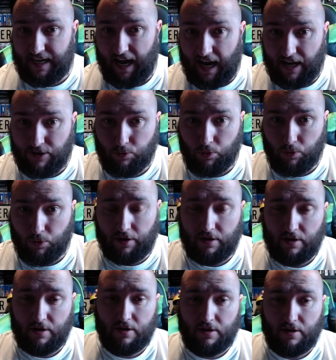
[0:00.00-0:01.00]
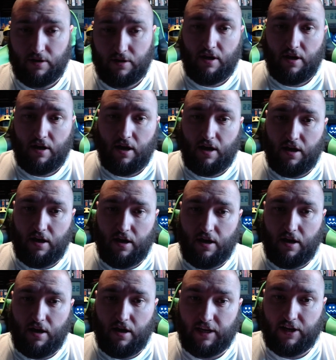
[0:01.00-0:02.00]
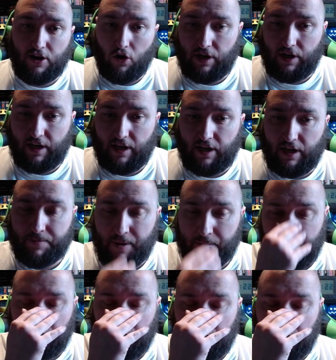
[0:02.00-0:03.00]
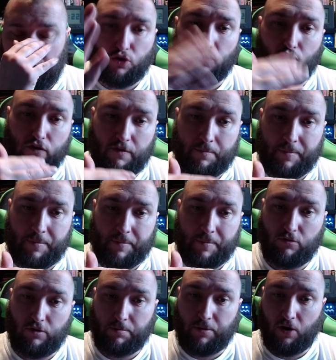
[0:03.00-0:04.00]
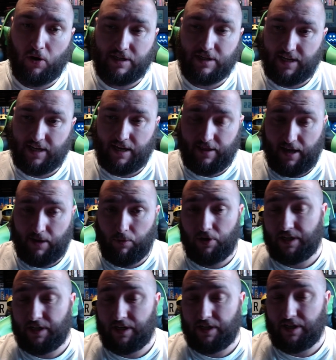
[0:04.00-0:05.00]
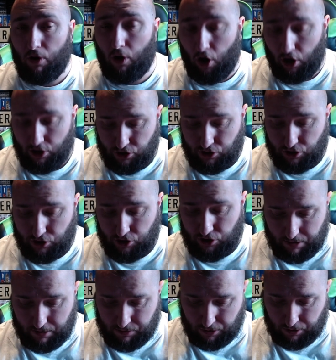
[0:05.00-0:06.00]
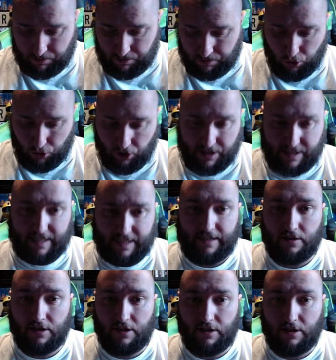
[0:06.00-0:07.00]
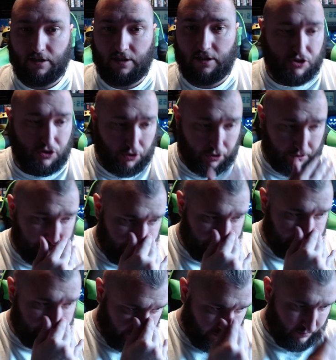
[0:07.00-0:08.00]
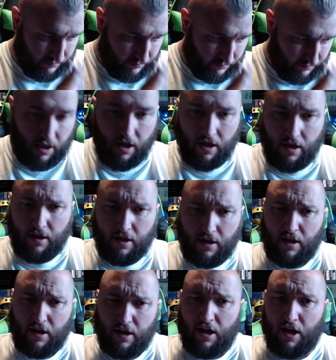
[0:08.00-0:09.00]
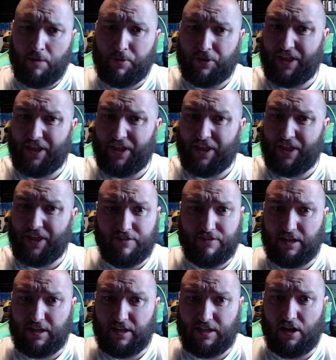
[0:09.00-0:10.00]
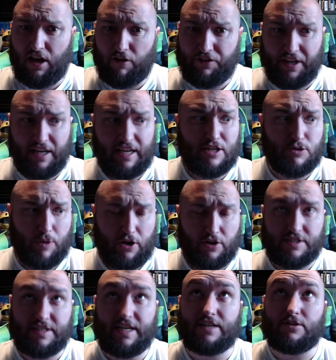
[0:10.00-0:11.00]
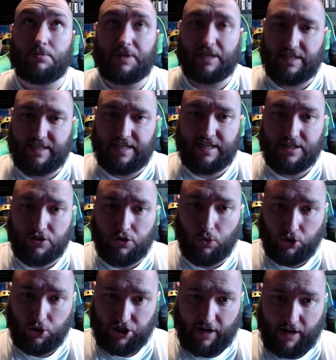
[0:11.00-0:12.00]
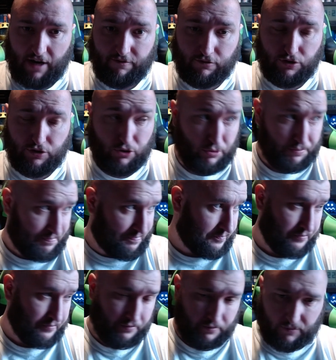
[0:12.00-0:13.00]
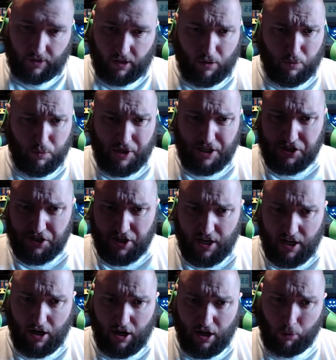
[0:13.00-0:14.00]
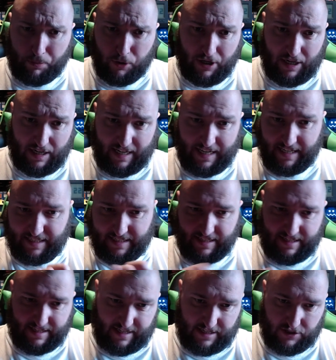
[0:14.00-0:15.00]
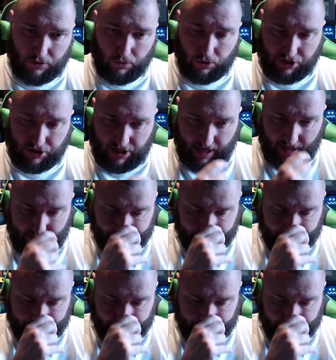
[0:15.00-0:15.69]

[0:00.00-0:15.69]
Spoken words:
had one, and they kindly gifted me. But then I saw other people replying saying they wanted it, so I just assumed some sort of deal had been done. But that evening I think it's when I set up the Discord chat for us all, which I'll put a link to the Discord chat